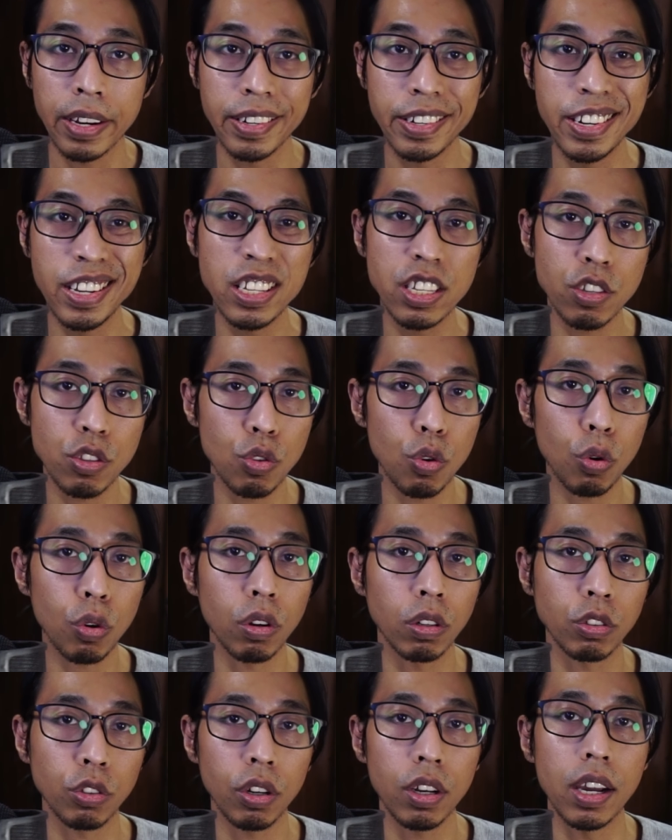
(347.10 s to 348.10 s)
These two
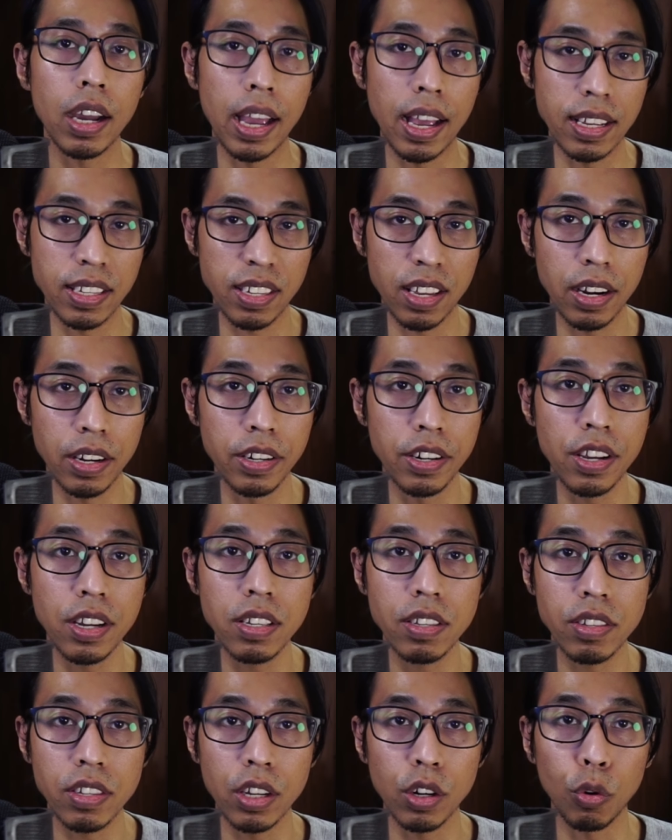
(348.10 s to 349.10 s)
controllers has
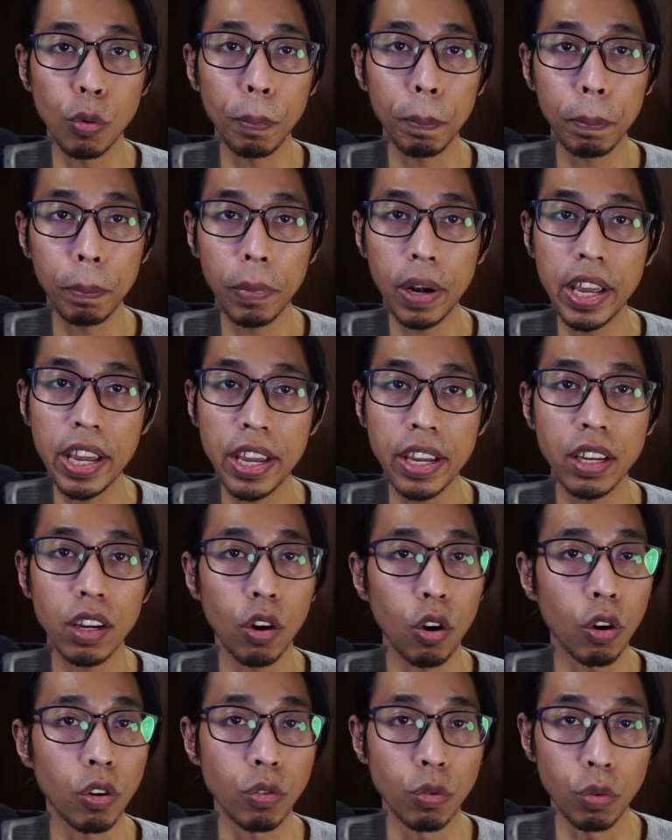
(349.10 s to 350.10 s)
near zero play
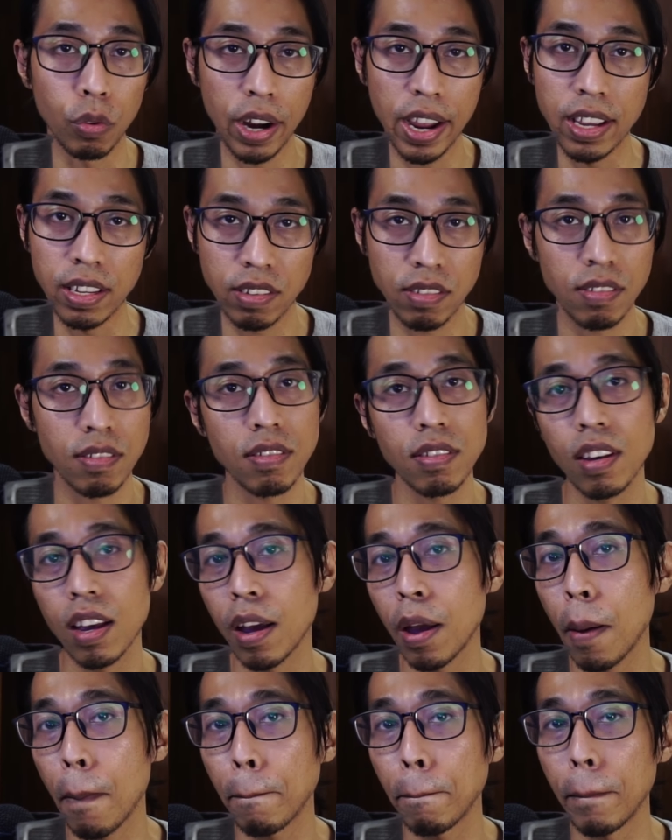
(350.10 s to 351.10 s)
on rest,
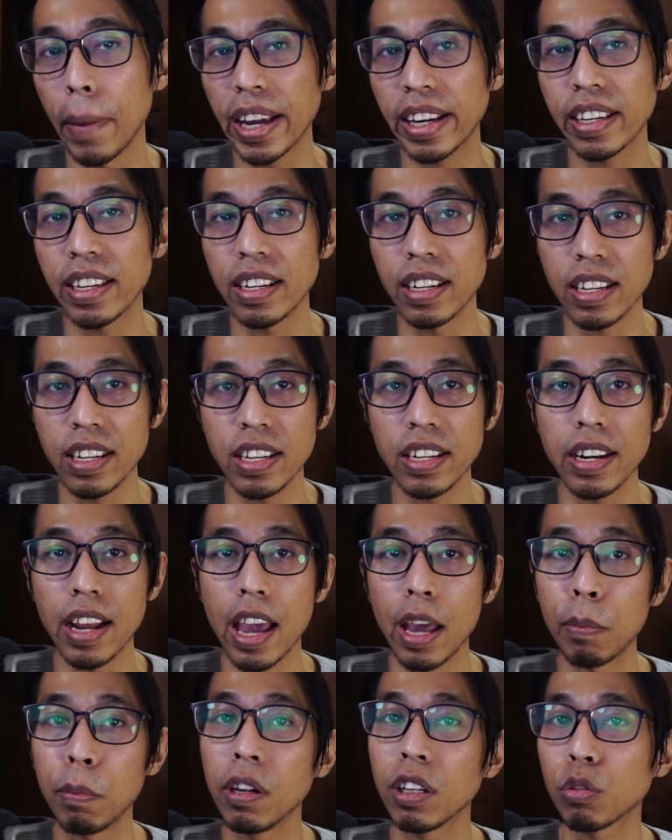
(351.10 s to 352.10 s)
making it
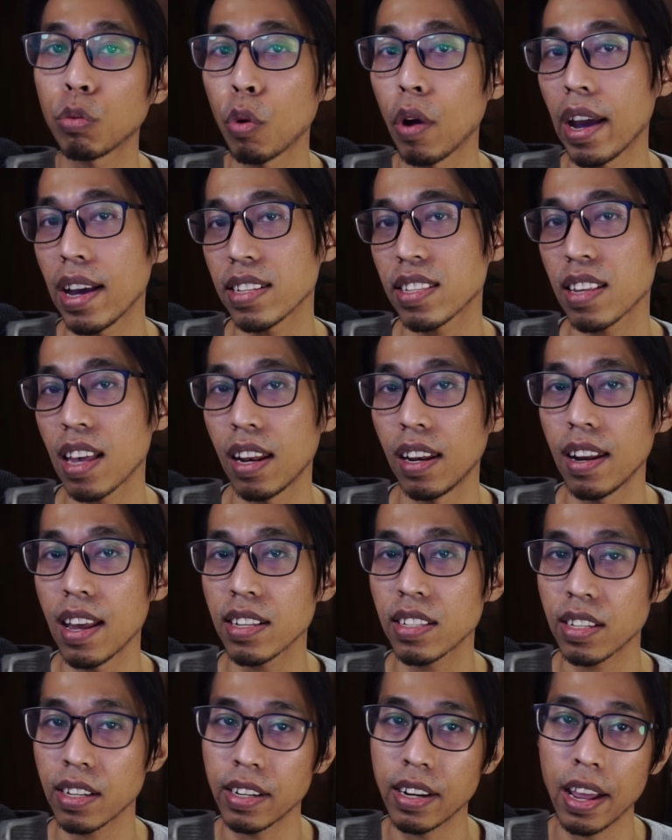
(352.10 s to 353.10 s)
able to has
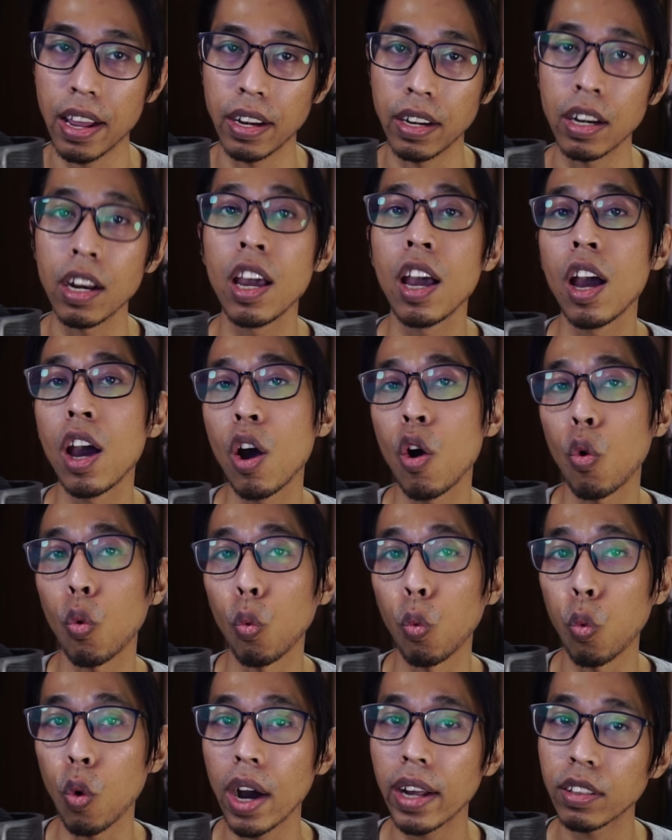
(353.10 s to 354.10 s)
less than
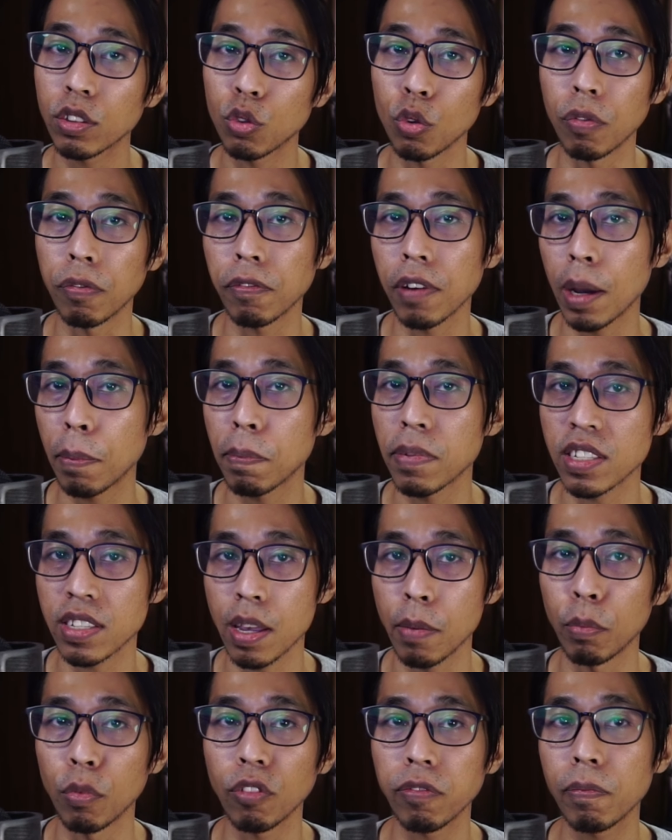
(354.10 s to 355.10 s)
1 to
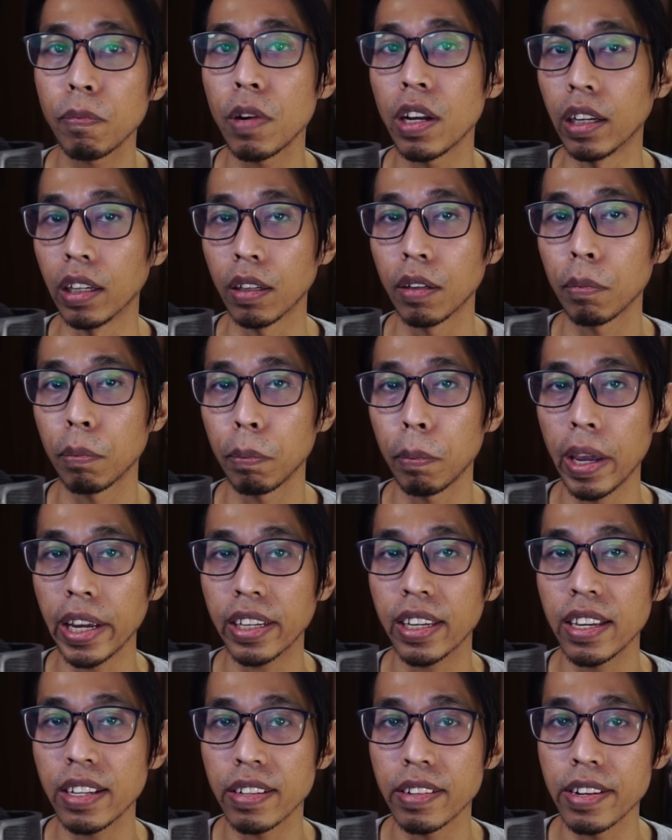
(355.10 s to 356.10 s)
5% movement,
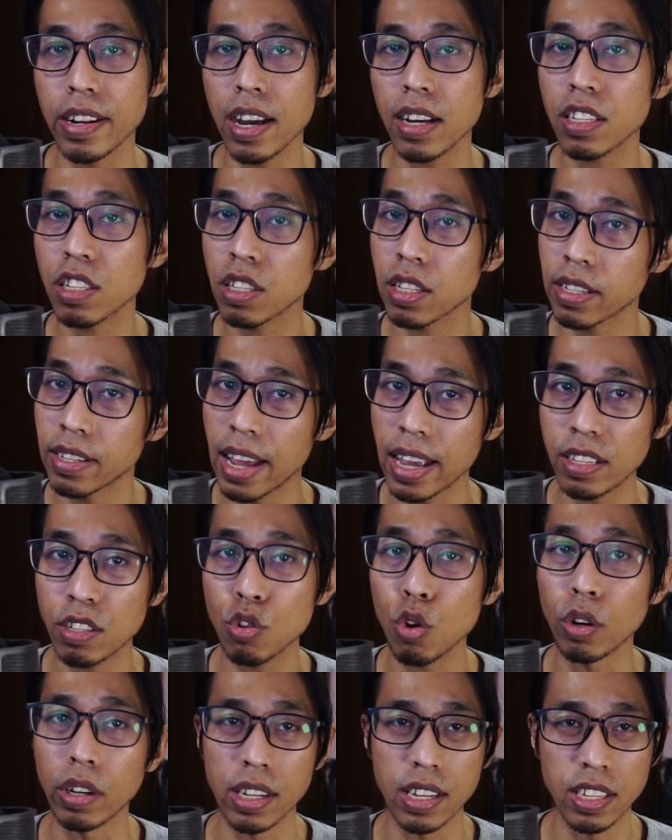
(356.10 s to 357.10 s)
making their dead
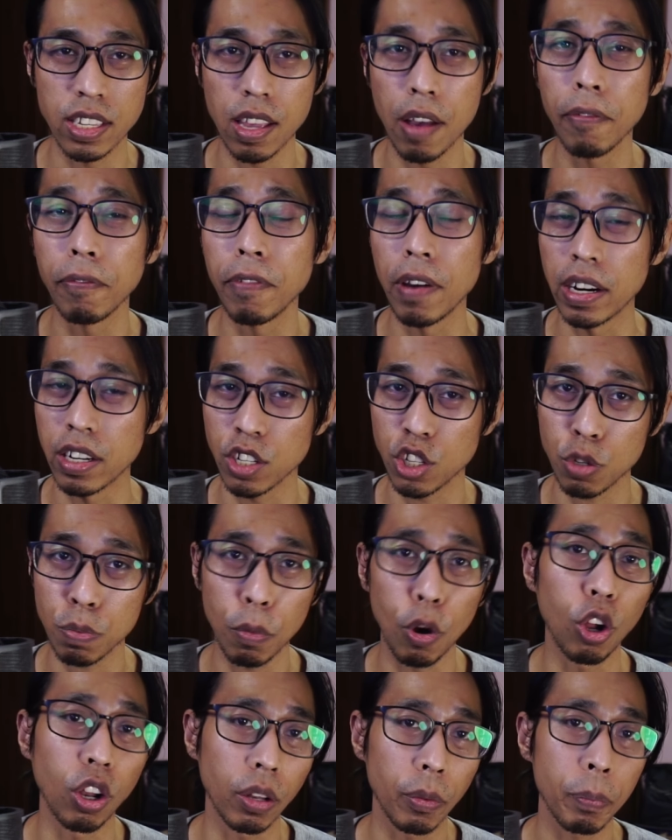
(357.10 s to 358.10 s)
zone is very
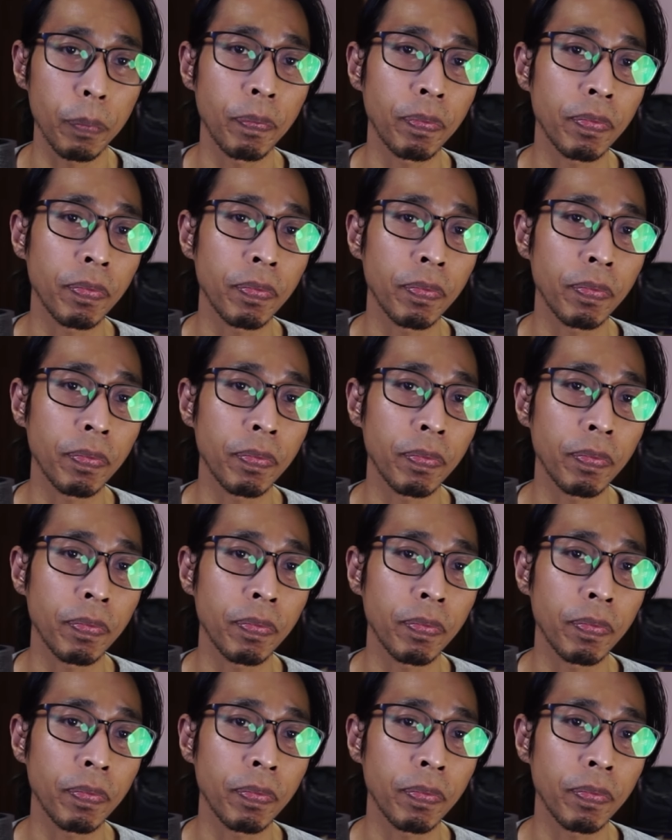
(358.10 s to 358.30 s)
small.